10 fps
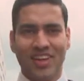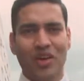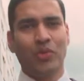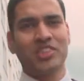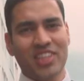
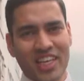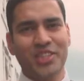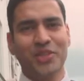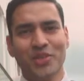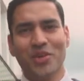Well, stay
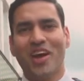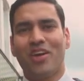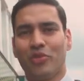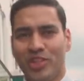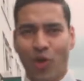tuned and
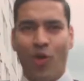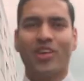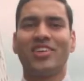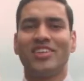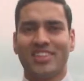we'll talk
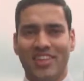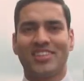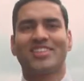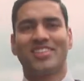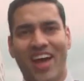
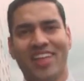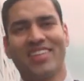just that.